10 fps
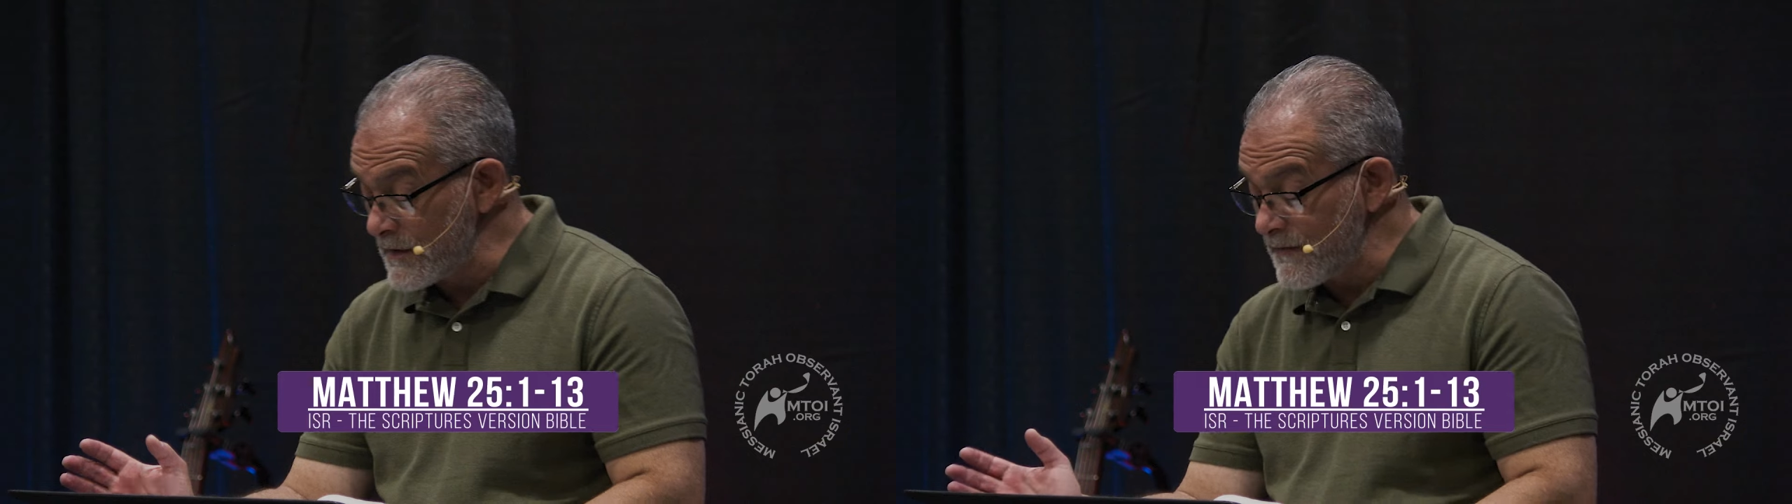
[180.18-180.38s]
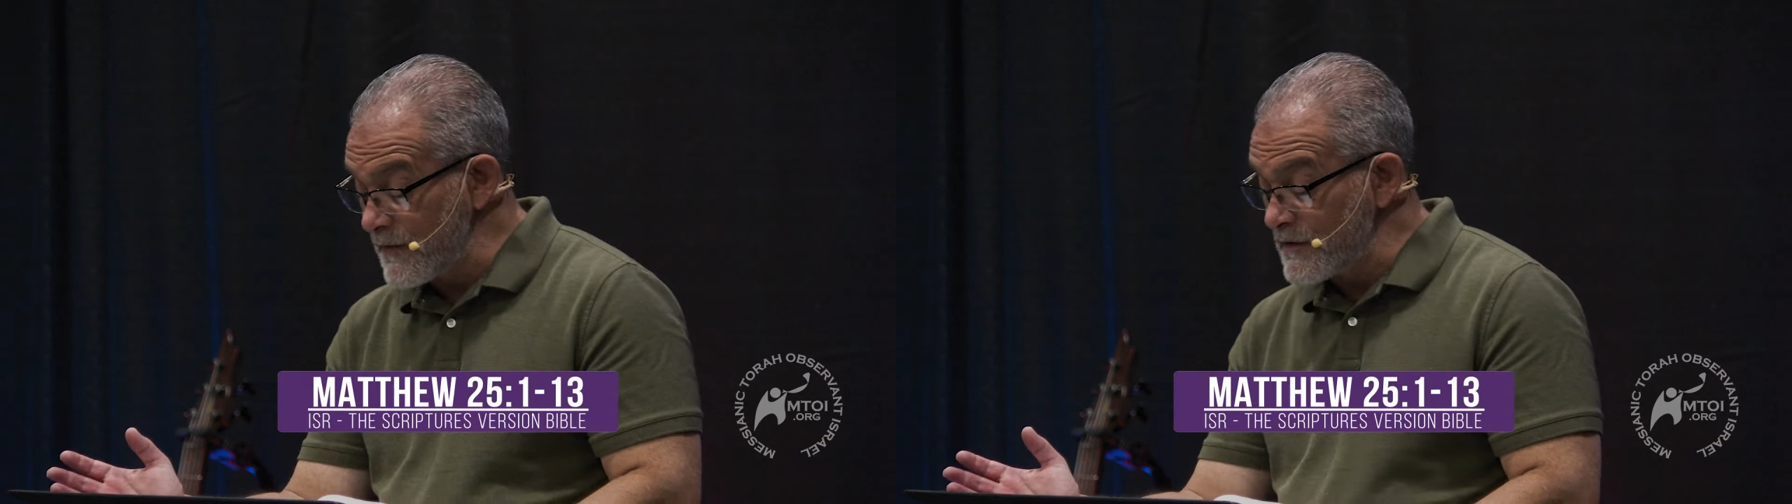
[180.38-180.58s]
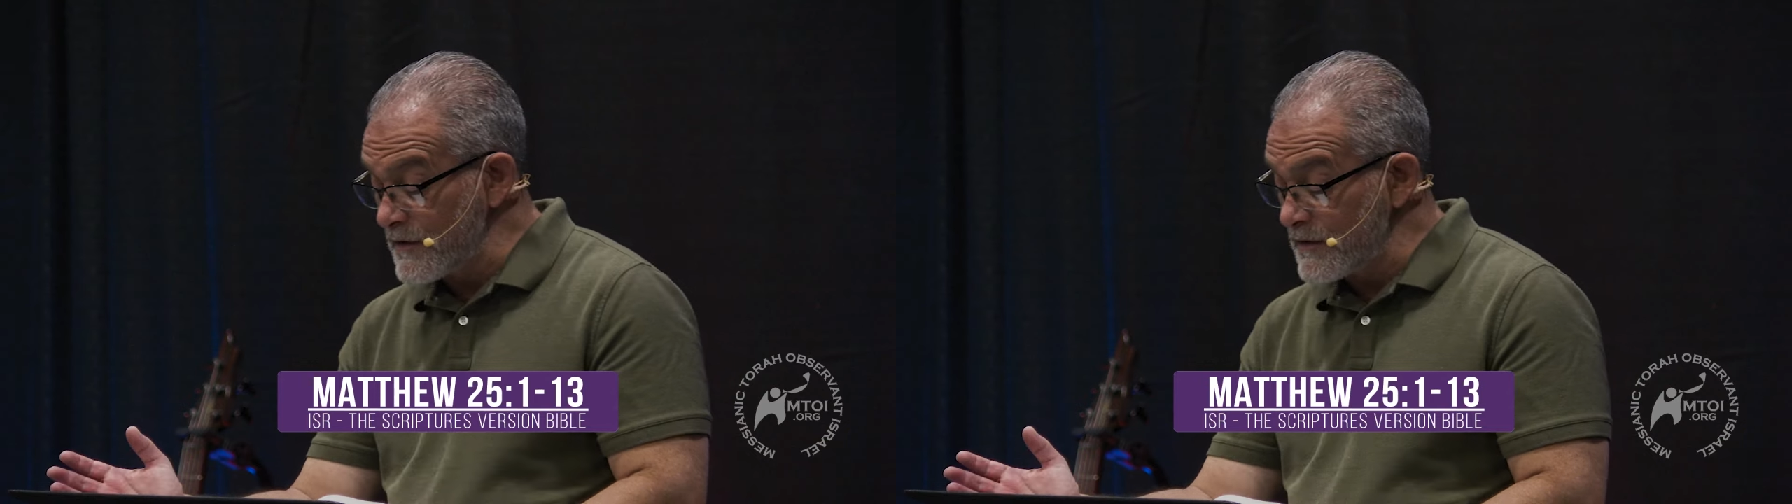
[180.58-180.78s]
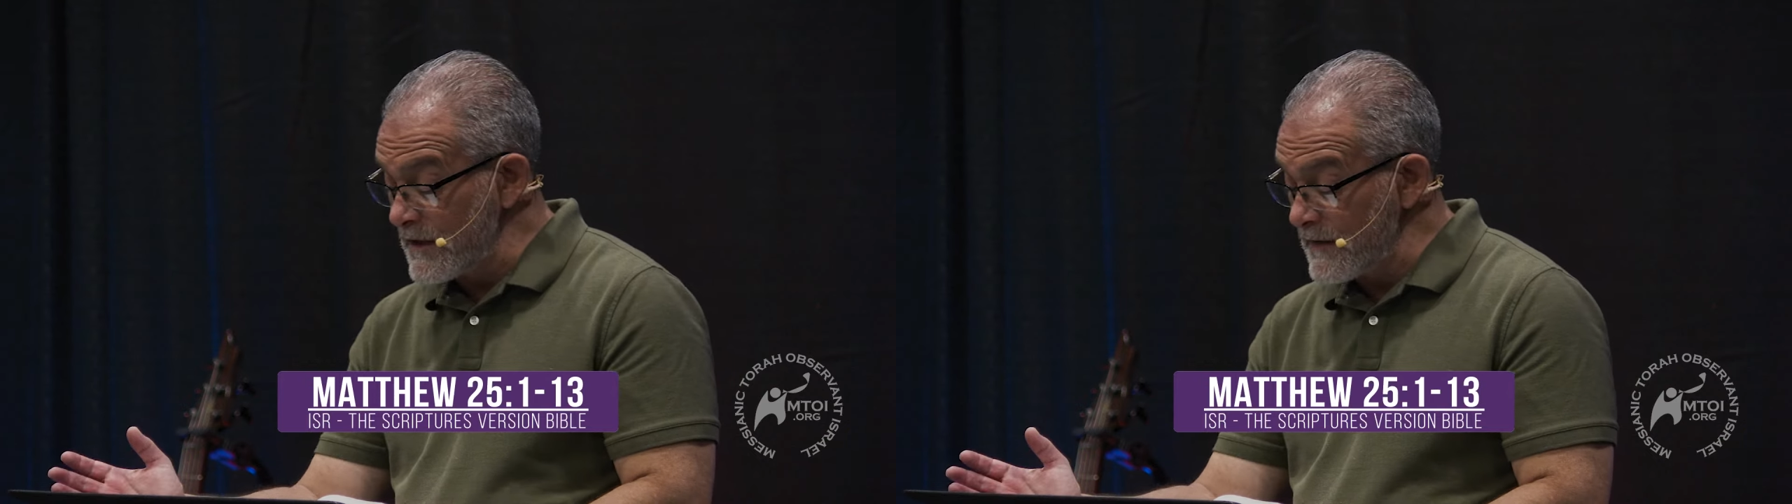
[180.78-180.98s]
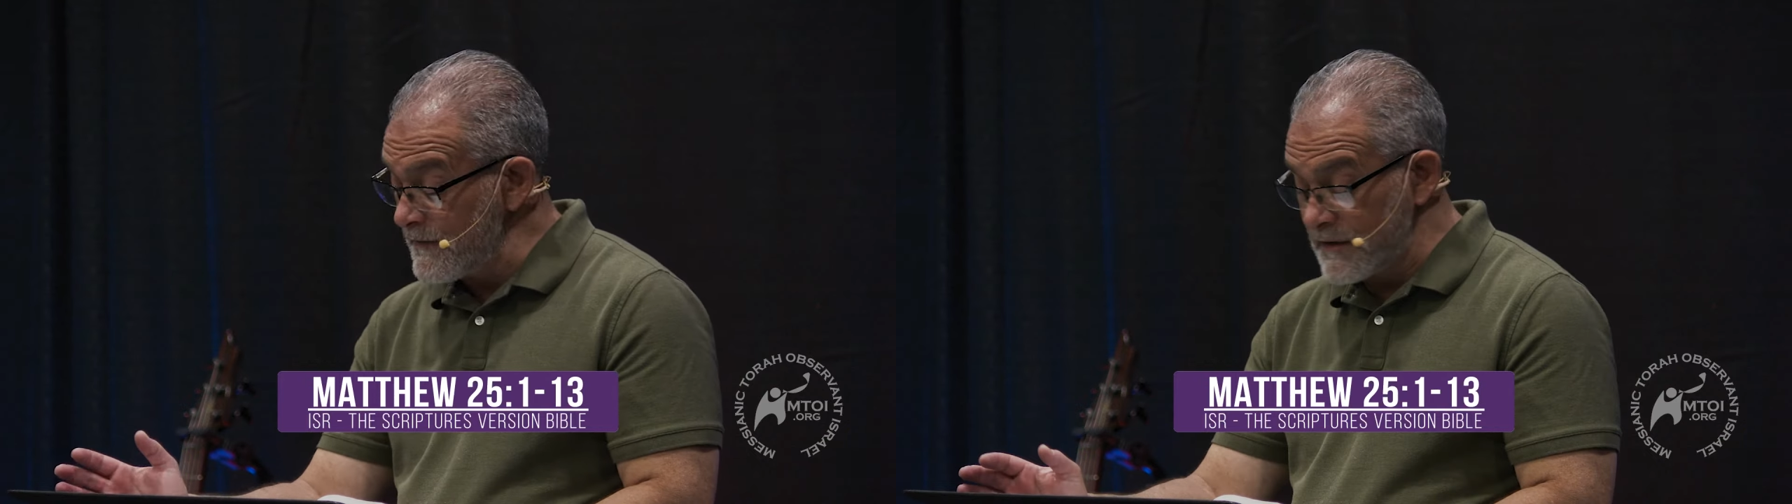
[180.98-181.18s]
into verse
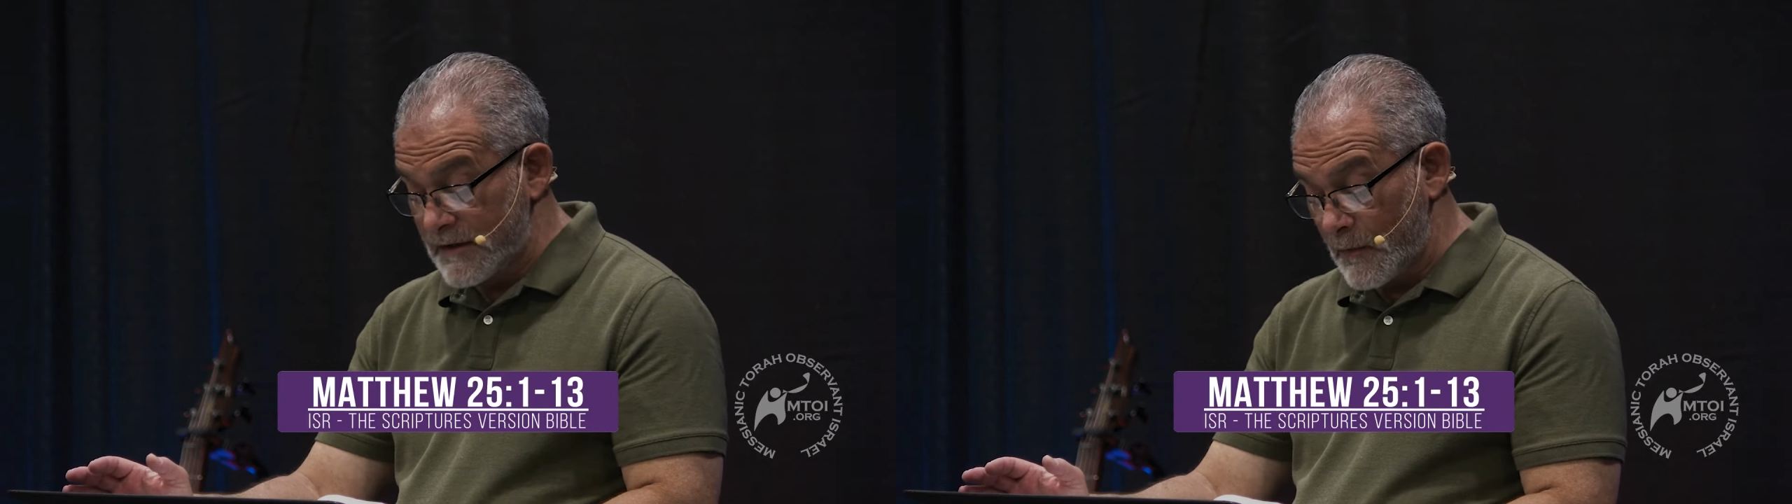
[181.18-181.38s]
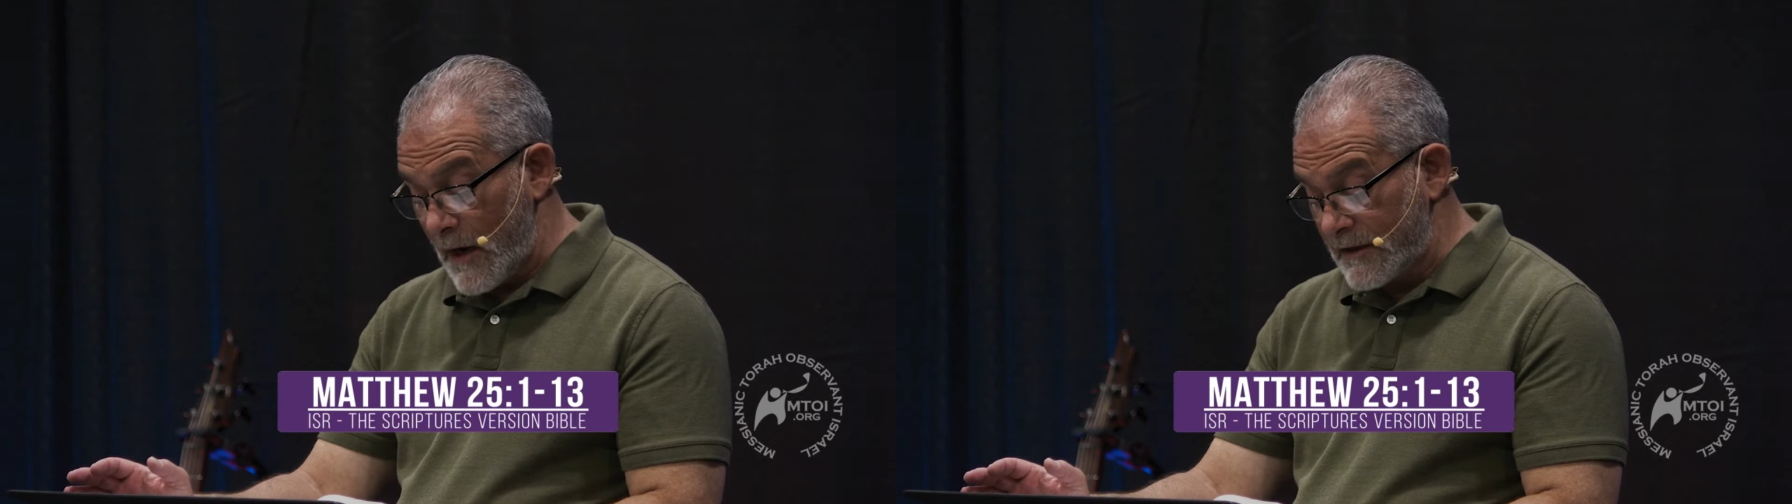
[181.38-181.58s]
13 to finish that.